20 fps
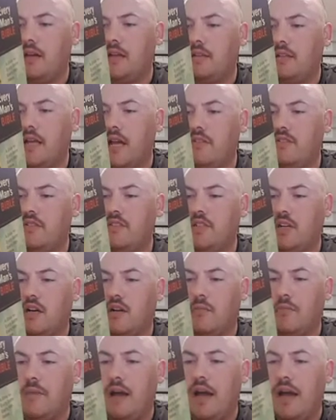David
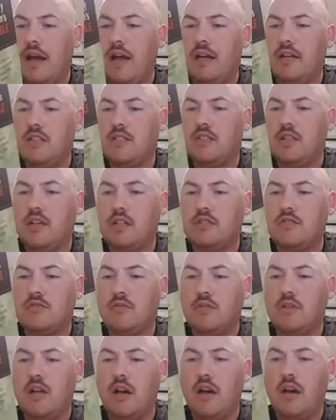Jeremiah, Chuck
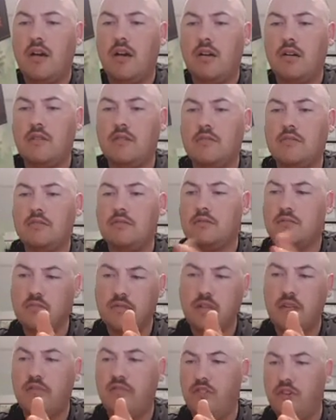Swindoll,
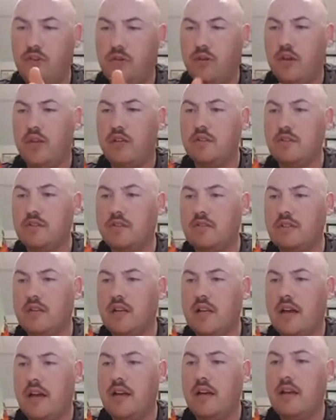and a few others
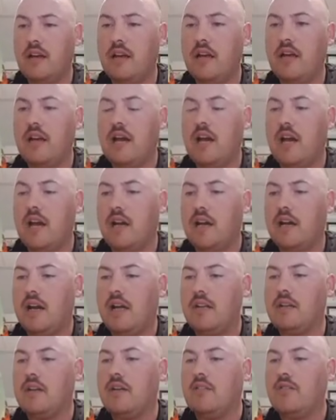that
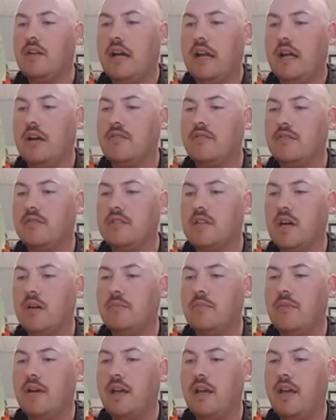I know right off the
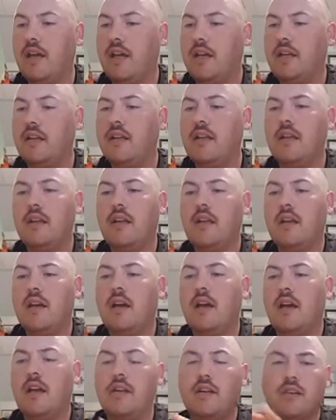top of my head.
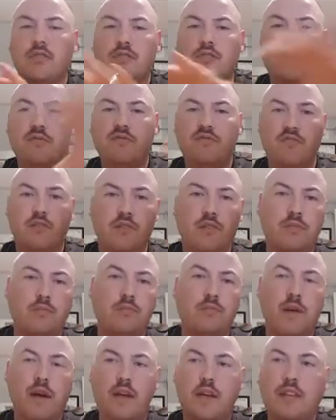And those are full
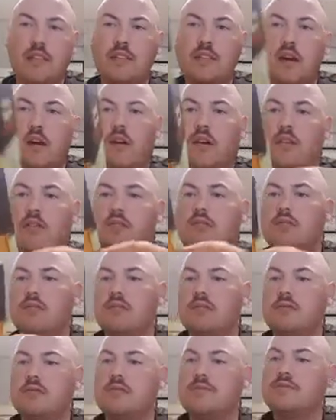page
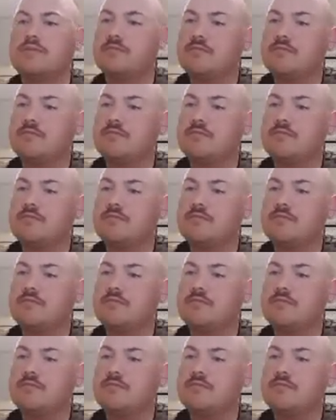articles.